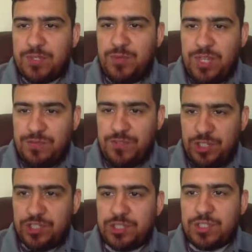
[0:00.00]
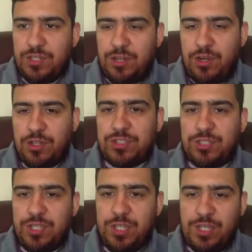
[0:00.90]
as we have just
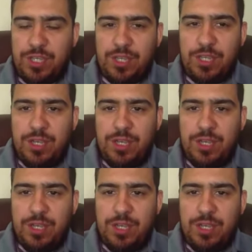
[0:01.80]
launched the